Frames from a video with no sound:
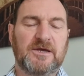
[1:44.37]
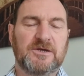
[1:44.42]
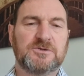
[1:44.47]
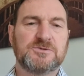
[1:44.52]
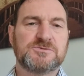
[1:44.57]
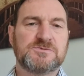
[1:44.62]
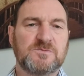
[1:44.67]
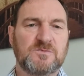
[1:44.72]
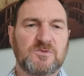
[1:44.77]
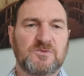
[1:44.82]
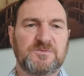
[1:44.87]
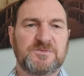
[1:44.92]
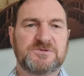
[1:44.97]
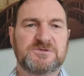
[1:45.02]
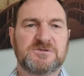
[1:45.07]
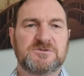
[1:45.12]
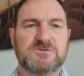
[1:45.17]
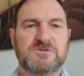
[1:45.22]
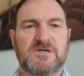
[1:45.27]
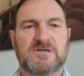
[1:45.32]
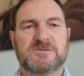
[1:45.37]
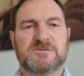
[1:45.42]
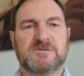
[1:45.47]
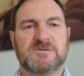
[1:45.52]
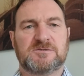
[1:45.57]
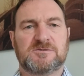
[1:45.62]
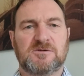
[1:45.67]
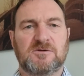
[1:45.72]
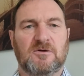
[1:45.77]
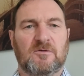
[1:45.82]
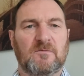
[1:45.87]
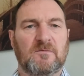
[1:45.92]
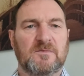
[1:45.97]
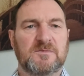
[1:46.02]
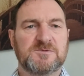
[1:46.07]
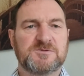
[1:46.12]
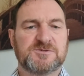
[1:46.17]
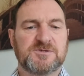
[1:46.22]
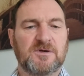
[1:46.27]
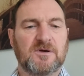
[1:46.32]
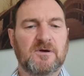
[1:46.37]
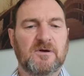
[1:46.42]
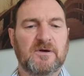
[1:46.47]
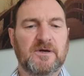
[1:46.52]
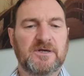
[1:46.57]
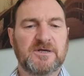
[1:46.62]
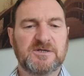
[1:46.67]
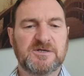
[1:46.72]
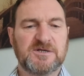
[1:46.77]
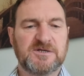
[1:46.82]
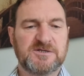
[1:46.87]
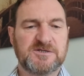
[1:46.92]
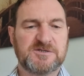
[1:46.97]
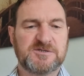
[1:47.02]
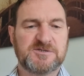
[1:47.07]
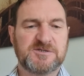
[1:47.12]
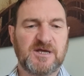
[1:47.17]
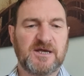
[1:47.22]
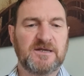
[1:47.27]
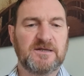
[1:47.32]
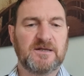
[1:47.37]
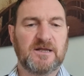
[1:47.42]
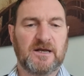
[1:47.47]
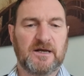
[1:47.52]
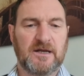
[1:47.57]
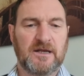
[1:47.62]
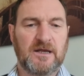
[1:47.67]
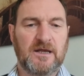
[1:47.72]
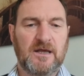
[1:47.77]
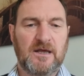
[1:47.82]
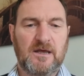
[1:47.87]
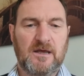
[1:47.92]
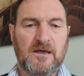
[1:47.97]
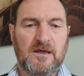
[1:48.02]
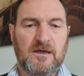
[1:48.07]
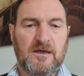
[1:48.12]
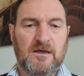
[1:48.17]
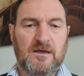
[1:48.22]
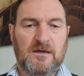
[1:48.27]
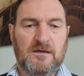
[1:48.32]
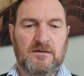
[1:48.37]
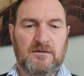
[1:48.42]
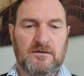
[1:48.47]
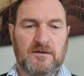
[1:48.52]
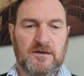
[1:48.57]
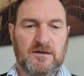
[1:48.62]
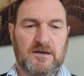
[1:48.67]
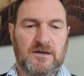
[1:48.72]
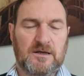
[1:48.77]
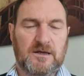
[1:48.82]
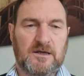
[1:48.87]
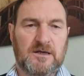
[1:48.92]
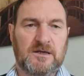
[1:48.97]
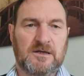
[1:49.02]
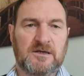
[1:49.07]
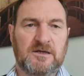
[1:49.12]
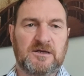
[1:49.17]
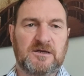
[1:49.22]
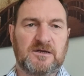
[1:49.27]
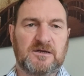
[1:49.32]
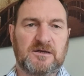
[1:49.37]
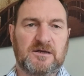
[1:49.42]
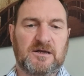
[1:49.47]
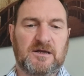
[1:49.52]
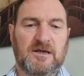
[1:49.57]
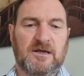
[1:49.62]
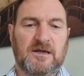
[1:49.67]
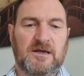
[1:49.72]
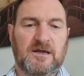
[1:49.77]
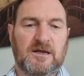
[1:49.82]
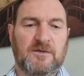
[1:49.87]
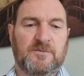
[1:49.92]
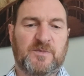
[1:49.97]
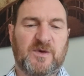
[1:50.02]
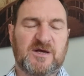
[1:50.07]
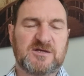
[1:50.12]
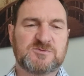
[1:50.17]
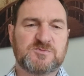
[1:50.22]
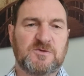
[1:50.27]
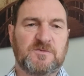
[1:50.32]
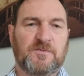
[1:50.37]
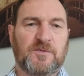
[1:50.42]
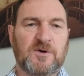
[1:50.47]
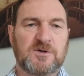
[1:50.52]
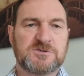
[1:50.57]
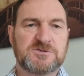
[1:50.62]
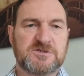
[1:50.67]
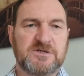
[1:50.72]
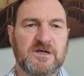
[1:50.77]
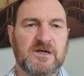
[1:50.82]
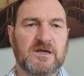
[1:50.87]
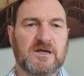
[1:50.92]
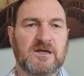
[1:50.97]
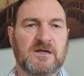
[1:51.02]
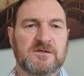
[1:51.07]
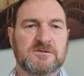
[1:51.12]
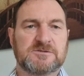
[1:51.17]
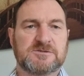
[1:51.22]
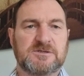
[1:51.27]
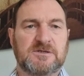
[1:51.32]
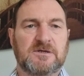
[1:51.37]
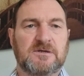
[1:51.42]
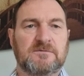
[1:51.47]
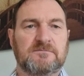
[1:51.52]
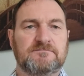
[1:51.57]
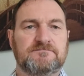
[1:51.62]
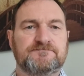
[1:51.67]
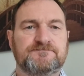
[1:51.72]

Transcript: He doesn't want me to dress this up, so he's saying that he he passed with prostate cancer.